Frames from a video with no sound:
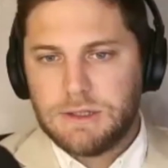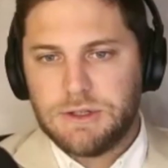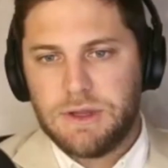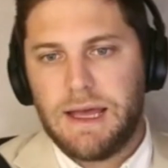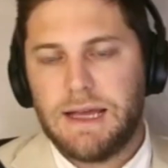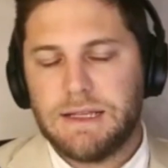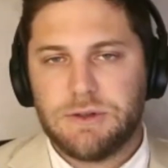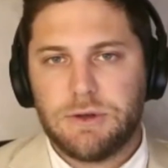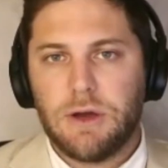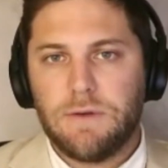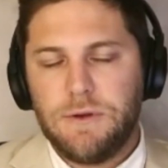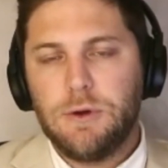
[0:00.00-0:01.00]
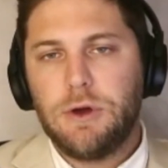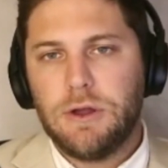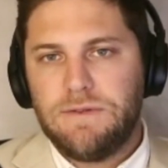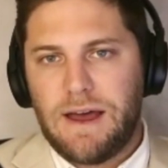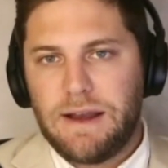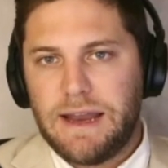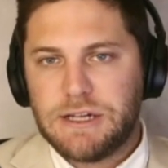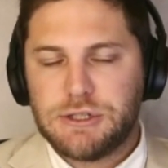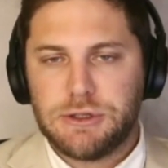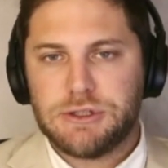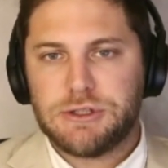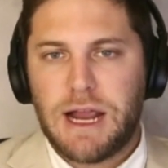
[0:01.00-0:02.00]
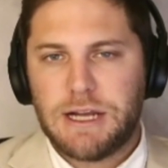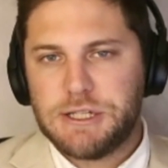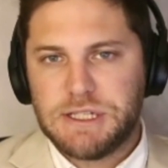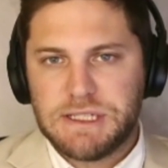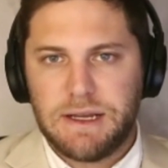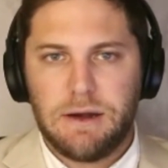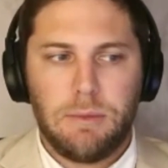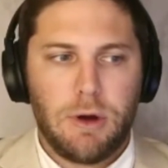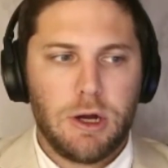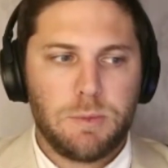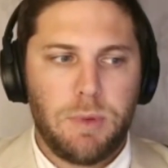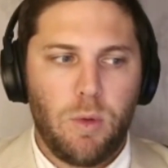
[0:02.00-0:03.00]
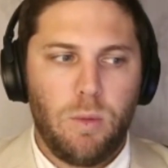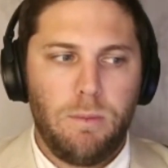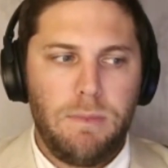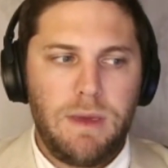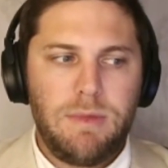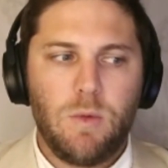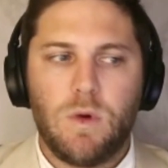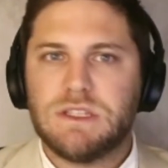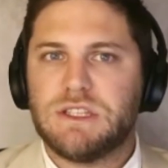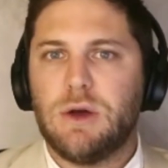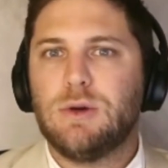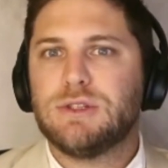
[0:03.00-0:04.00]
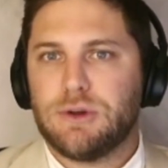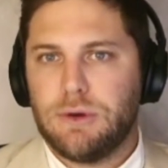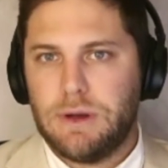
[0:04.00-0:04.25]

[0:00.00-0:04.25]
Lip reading: that. So a few good foundational strategies there, Mark. But maybe once those are in